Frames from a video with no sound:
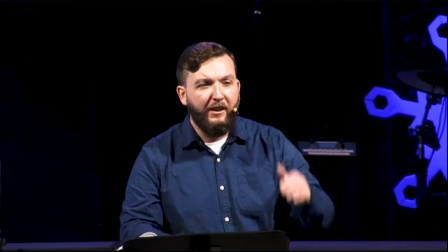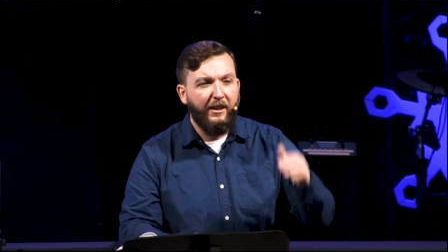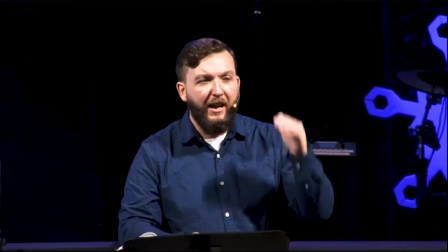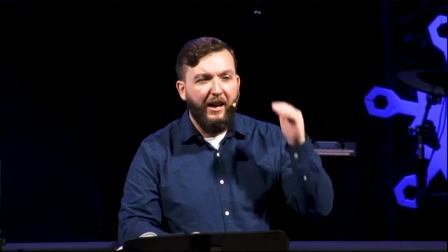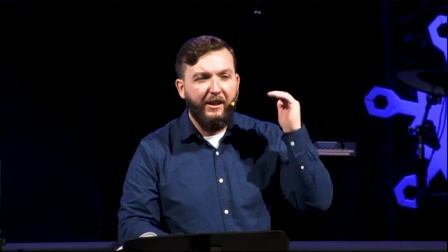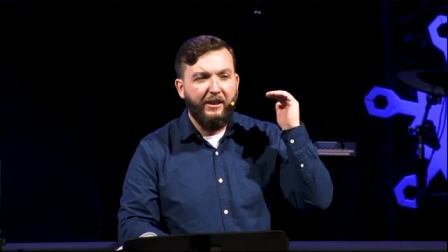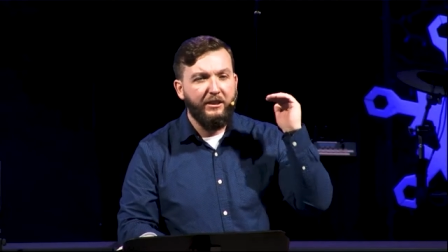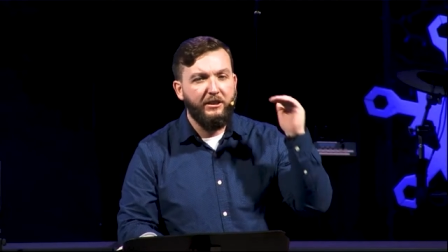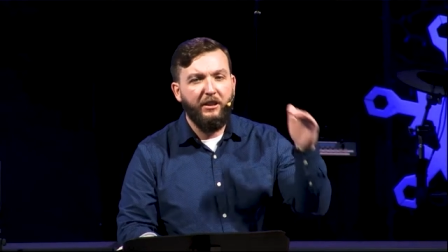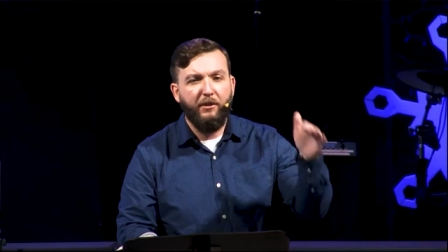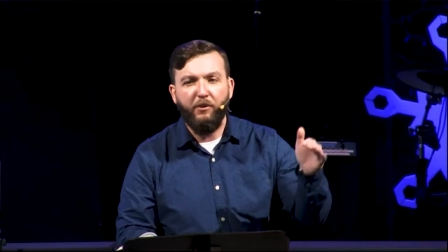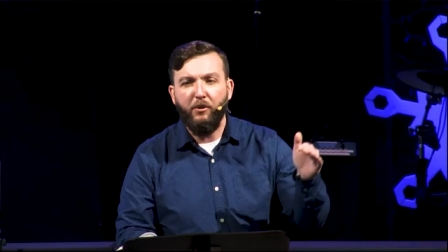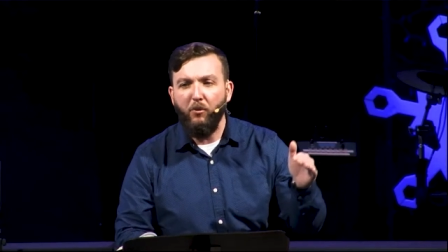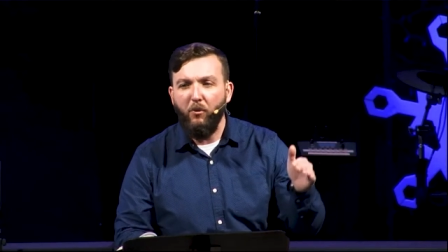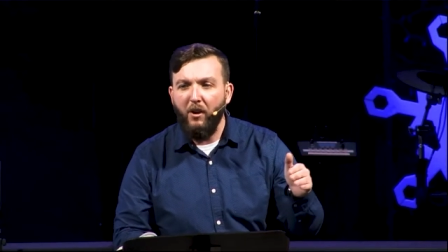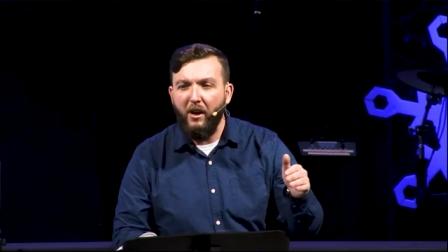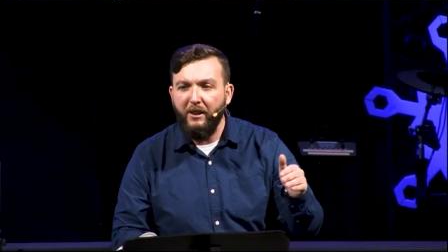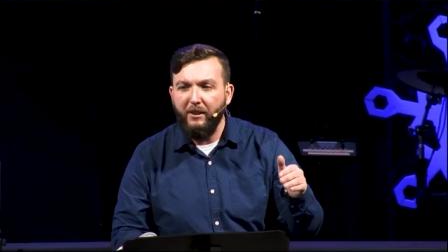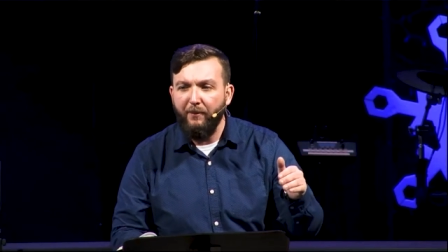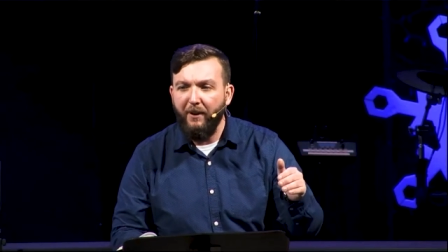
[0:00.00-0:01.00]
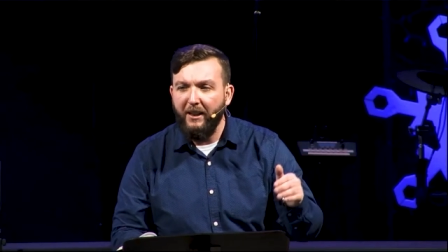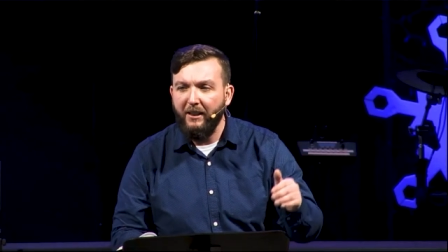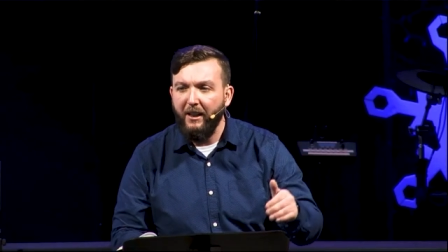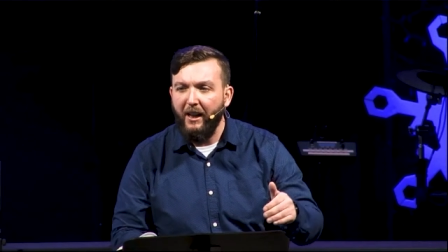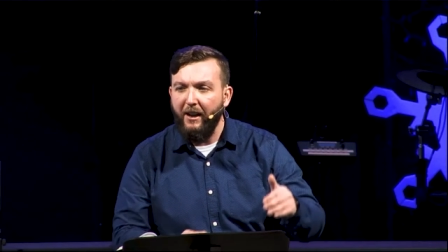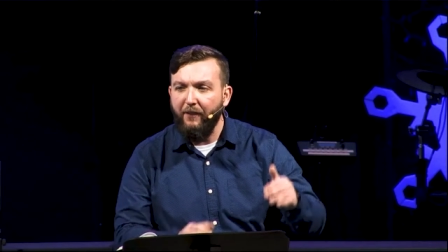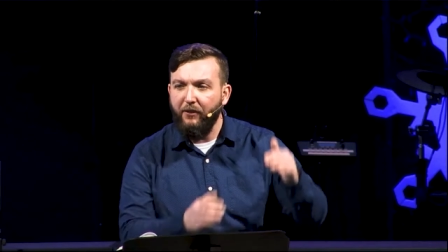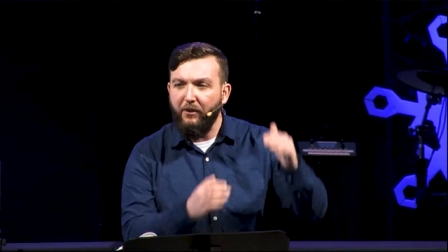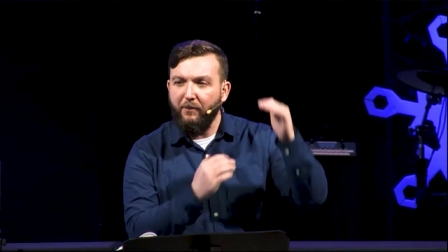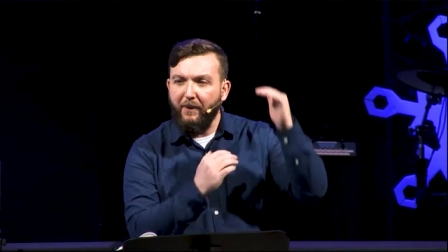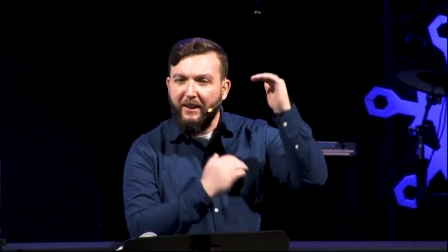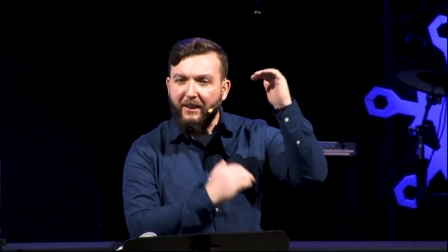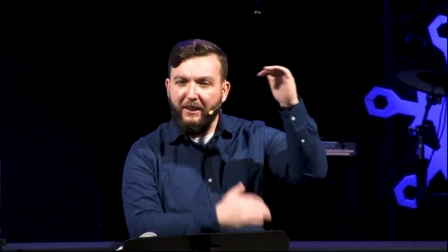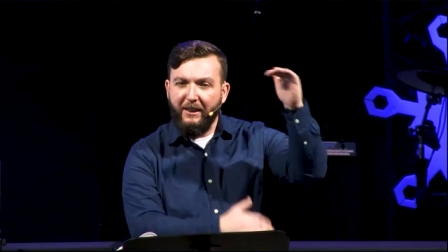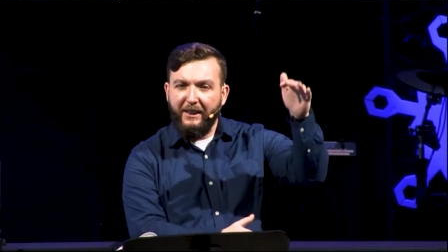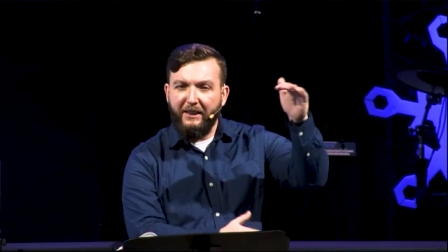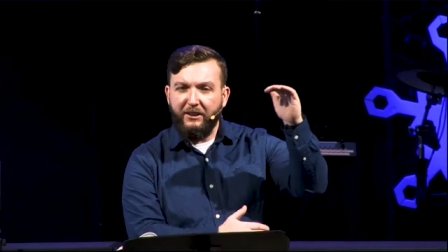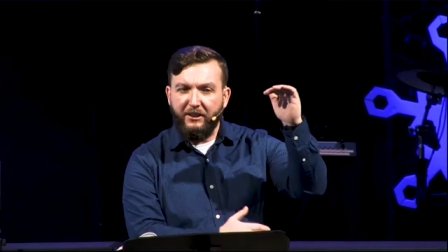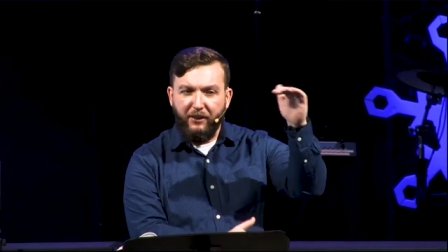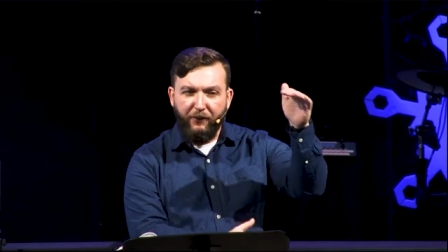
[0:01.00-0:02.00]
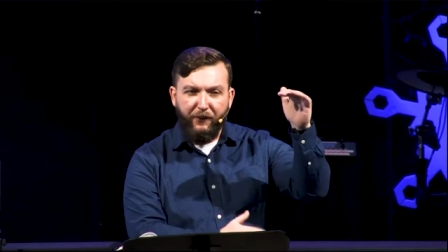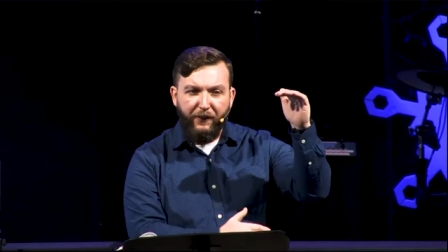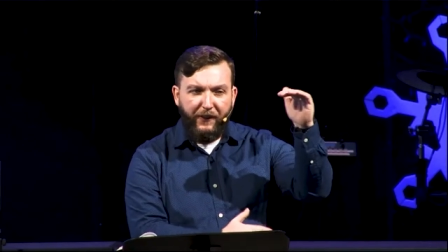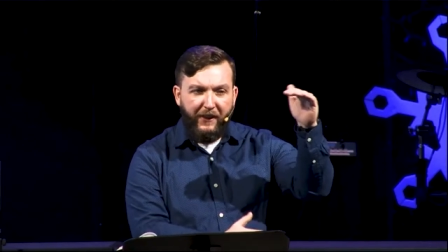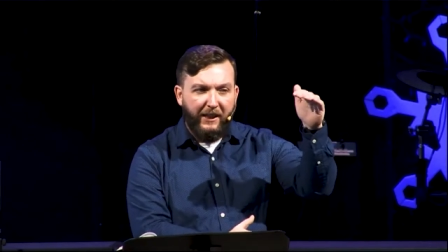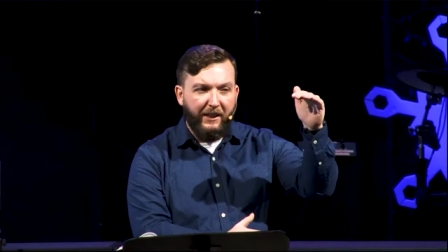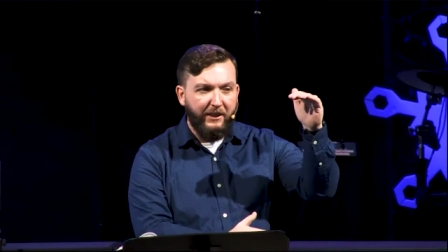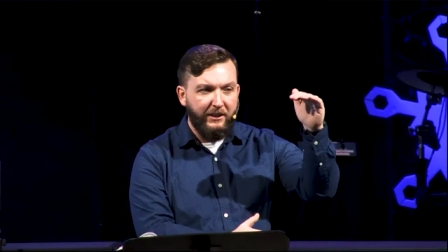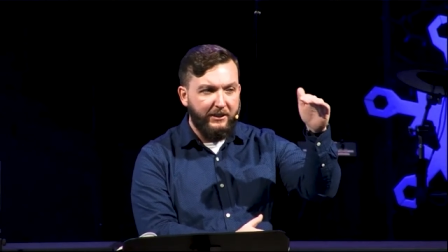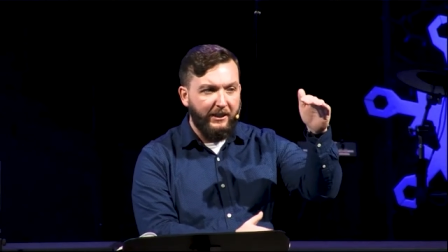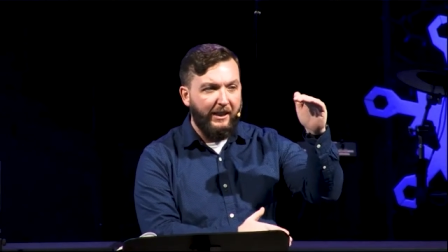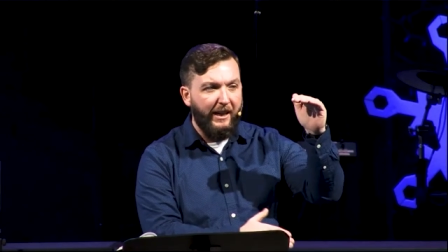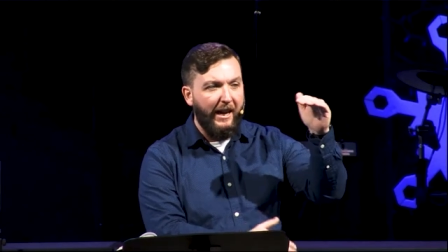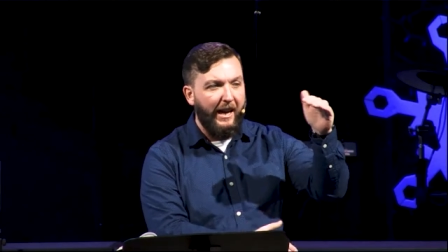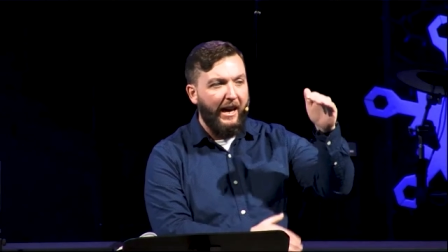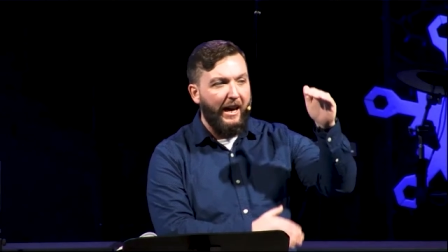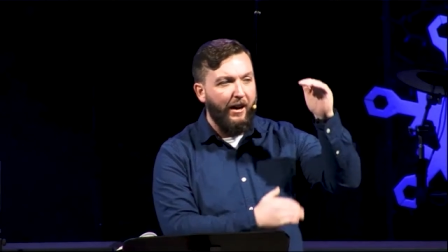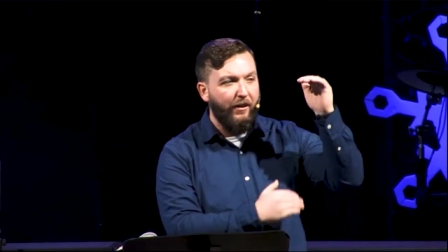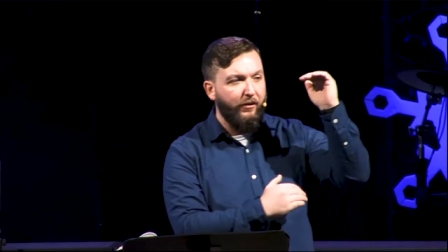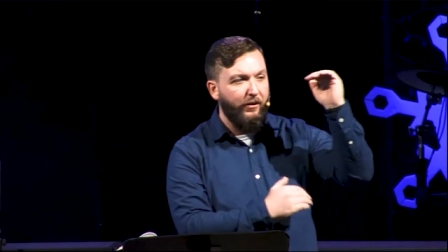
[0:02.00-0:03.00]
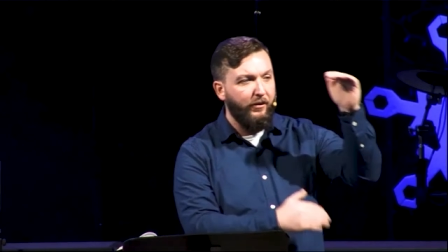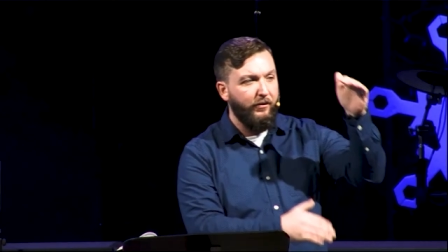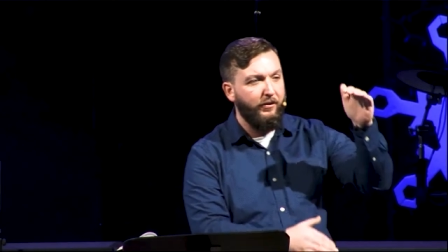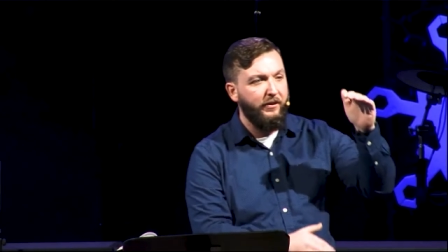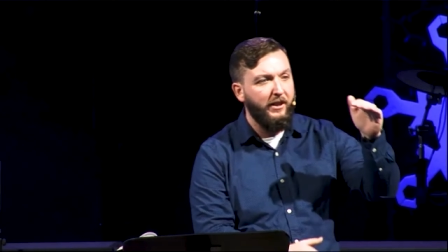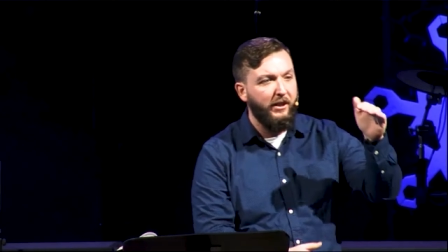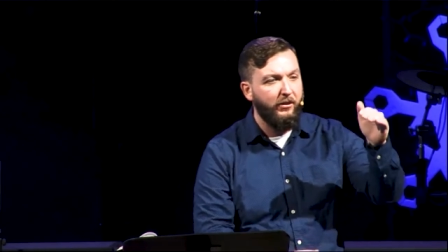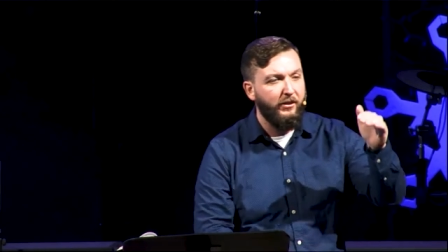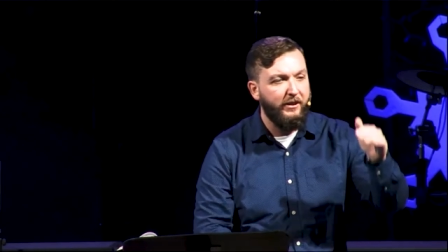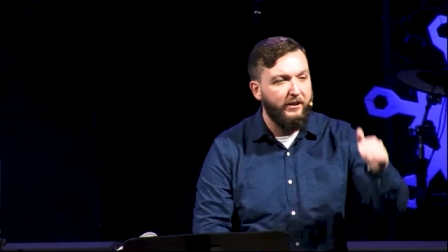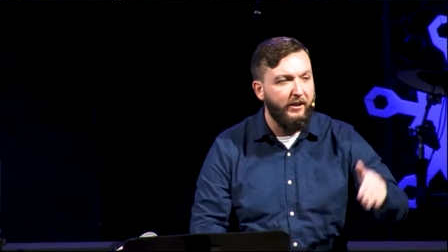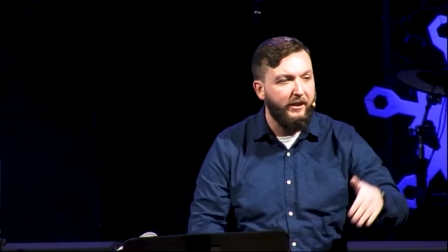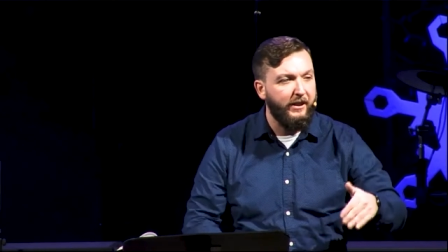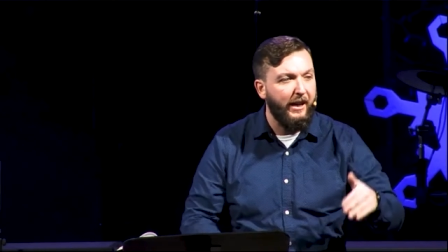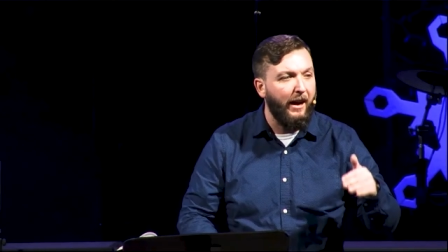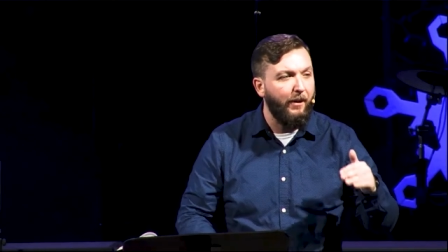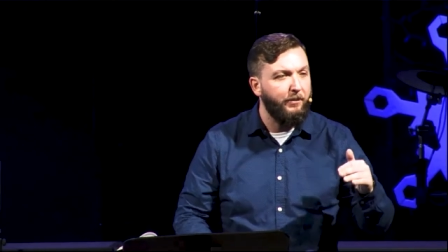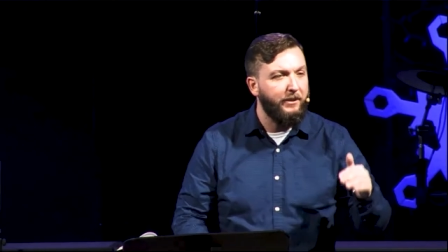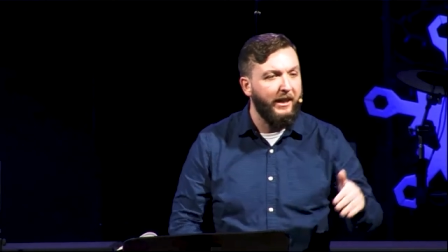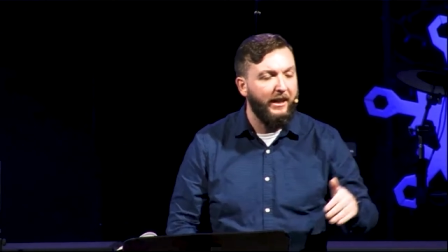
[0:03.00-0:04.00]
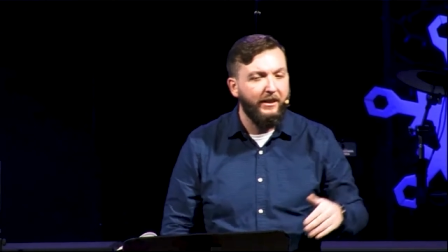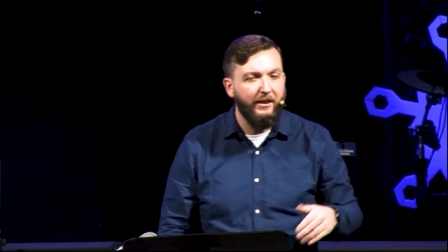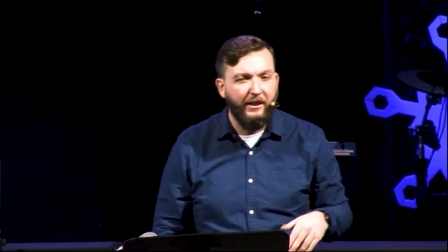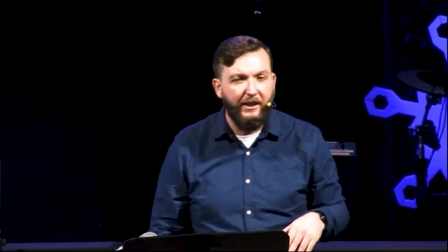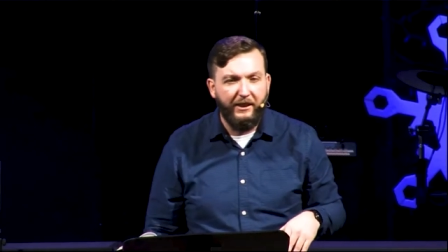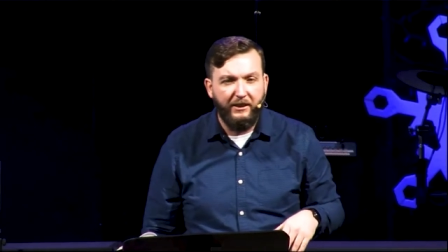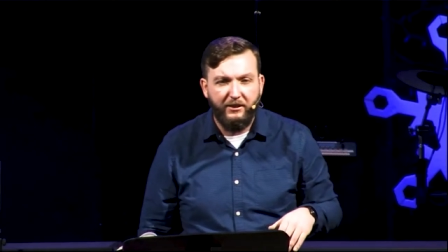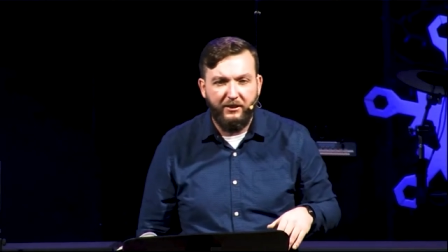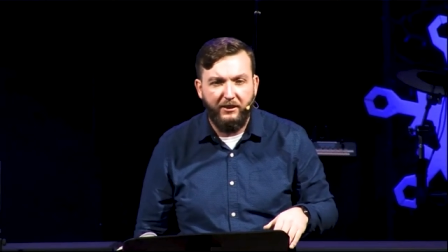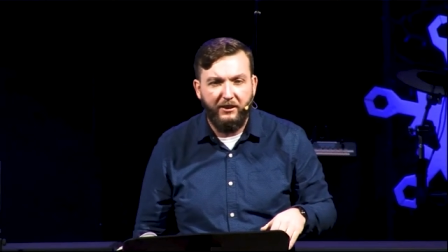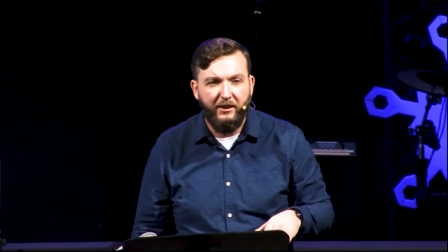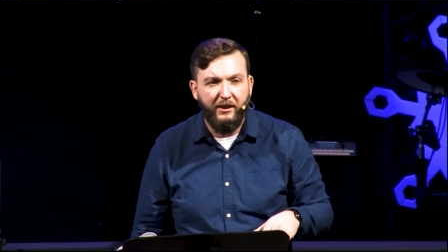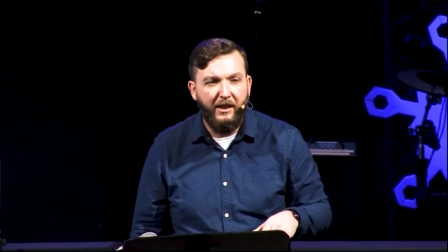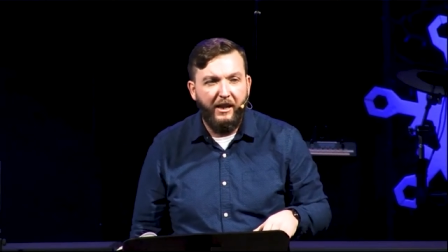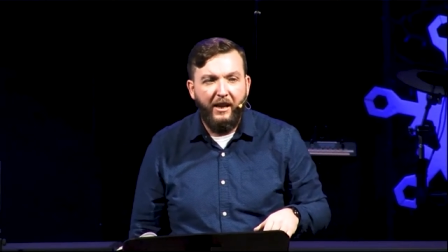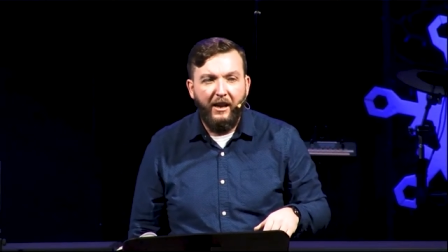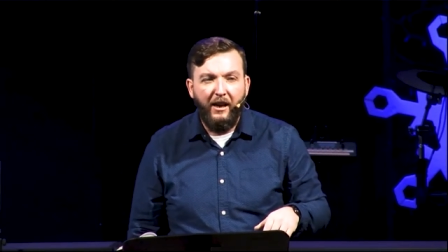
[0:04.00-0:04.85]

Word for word: God is number one in my life and my list of things that I have of, you know, top 10 list.